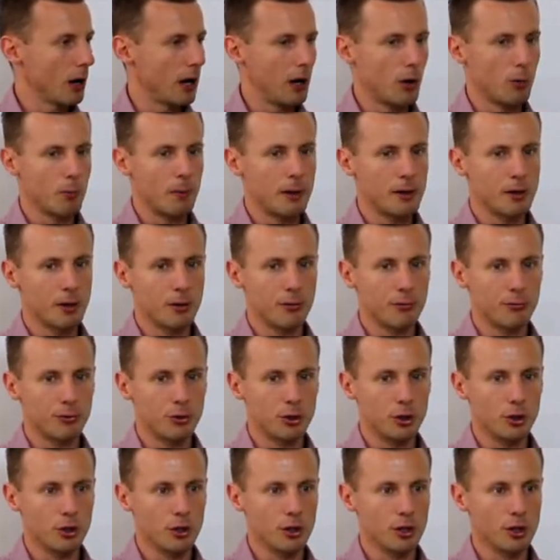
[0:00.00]
how many of
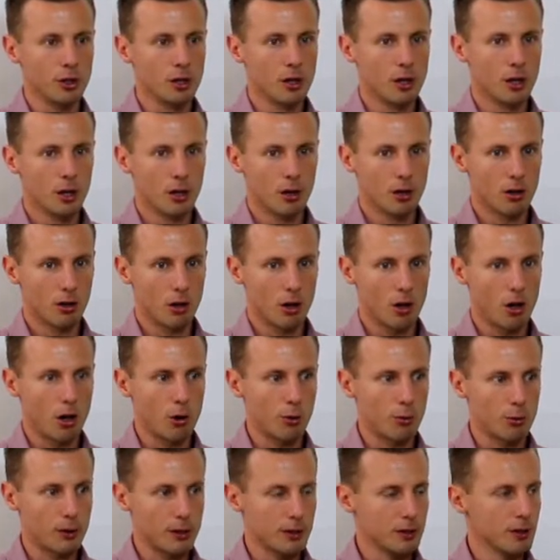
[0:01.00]
you
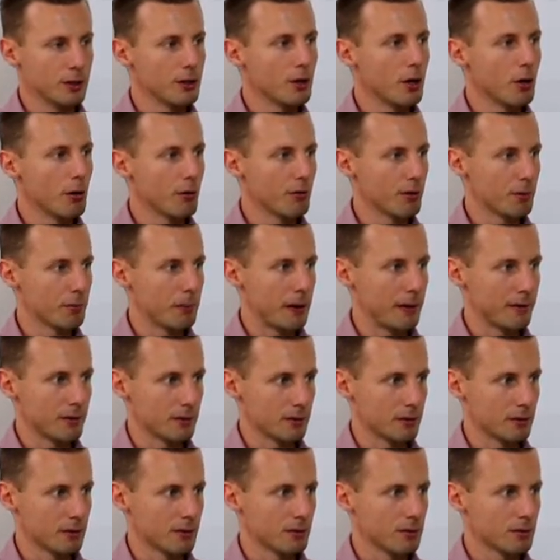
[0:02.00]
already know the
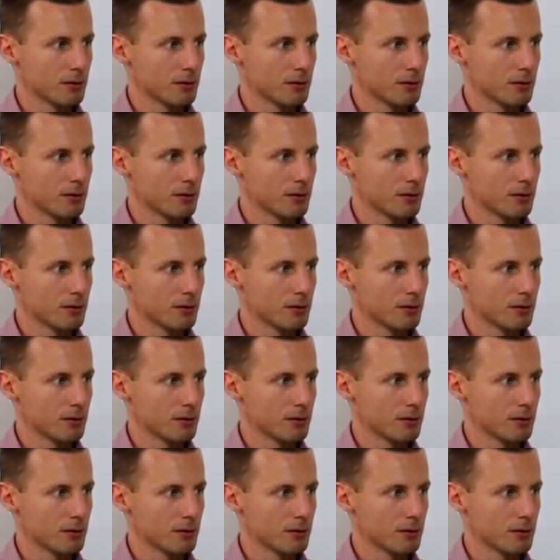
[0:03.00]
method?